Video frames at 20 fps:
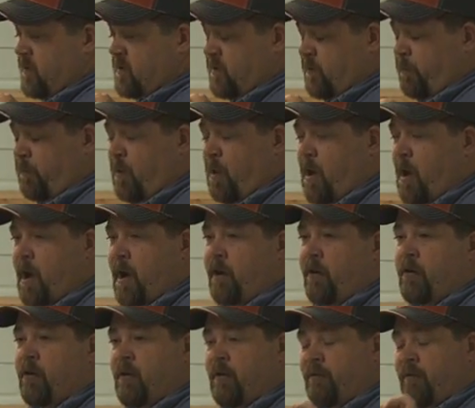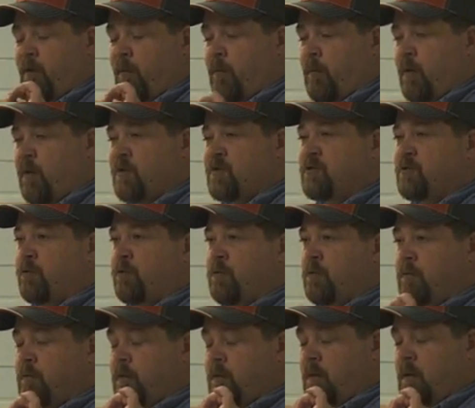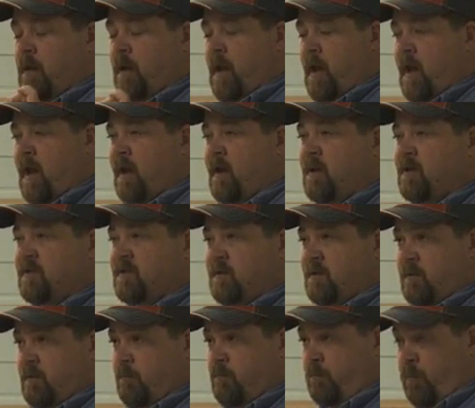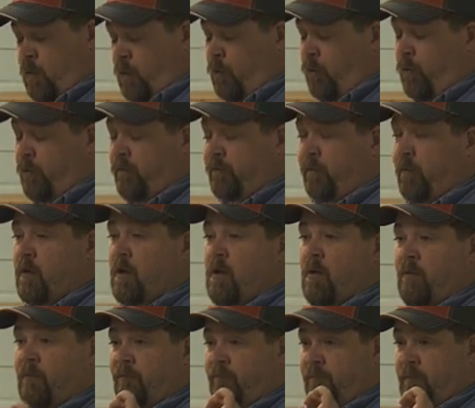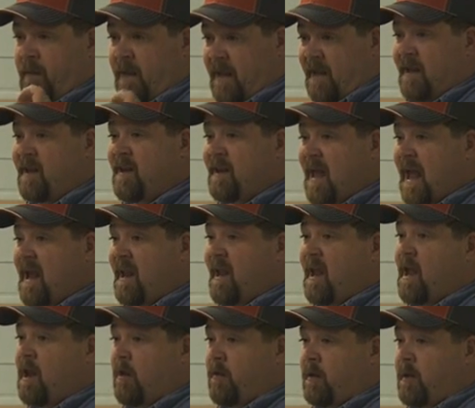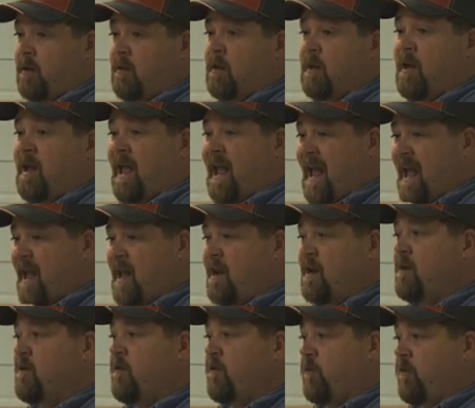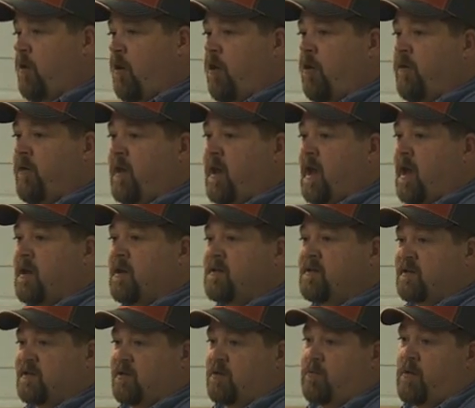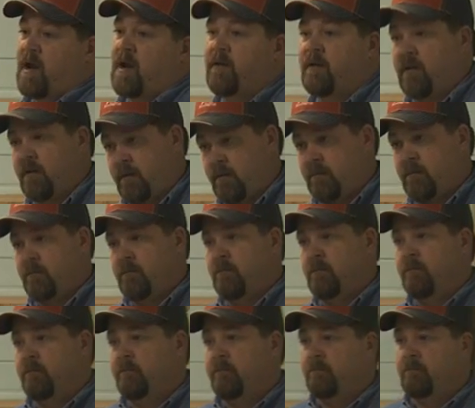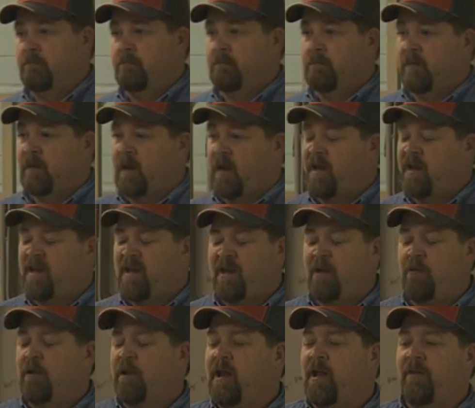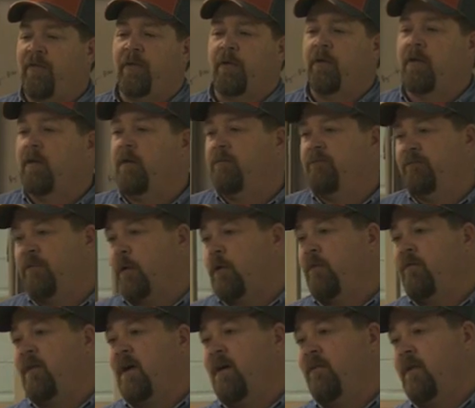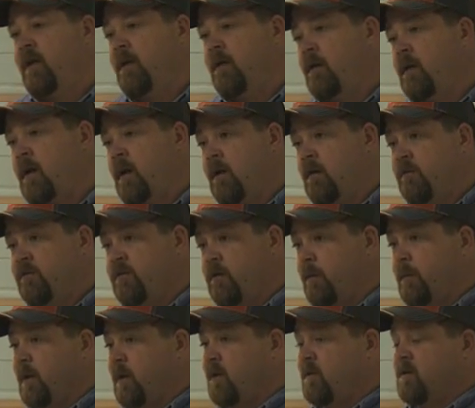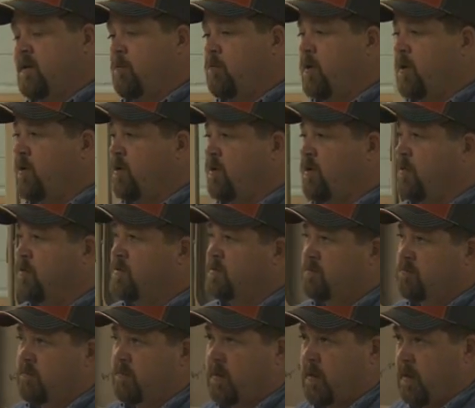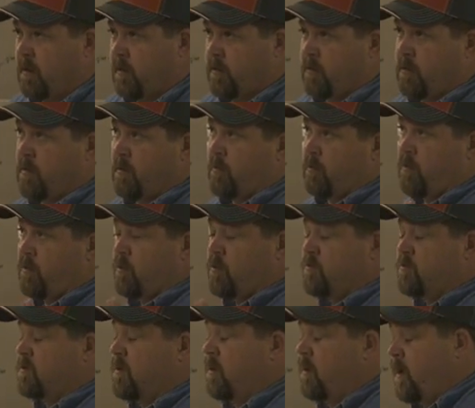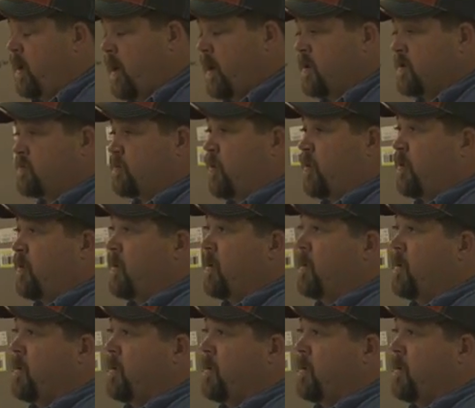supplier of commercial Angus bulls in that county and all the counties that surrounded him. Okay, he only had 35 head of cattle, so I mean, he wasn't a huge, Angus breeder.